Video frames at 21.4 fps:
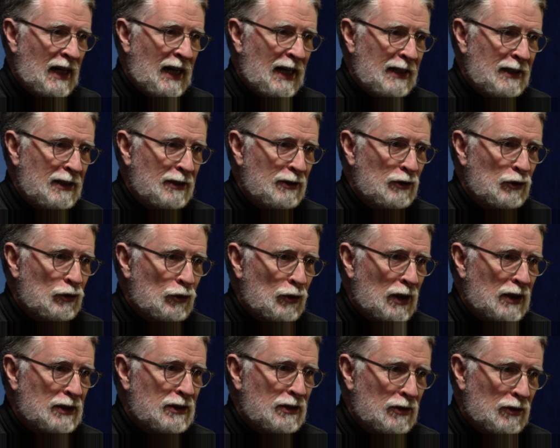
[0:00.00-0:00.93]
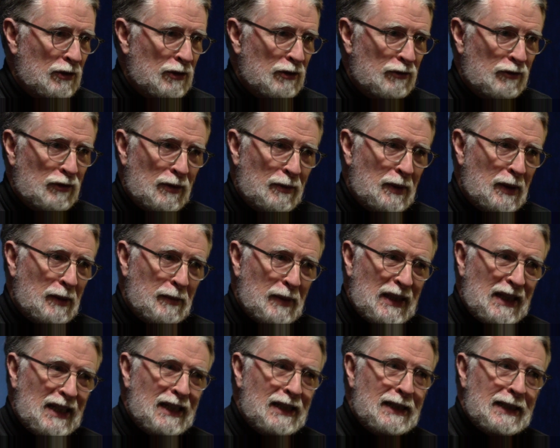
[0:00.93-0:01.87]
I didn't trust her from the
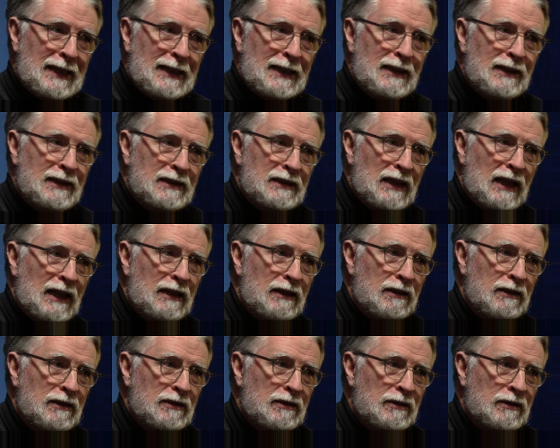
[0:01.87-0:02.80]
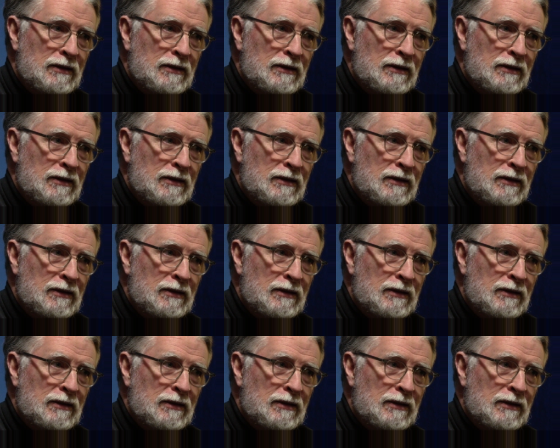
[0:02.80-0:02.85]
beginning, he said.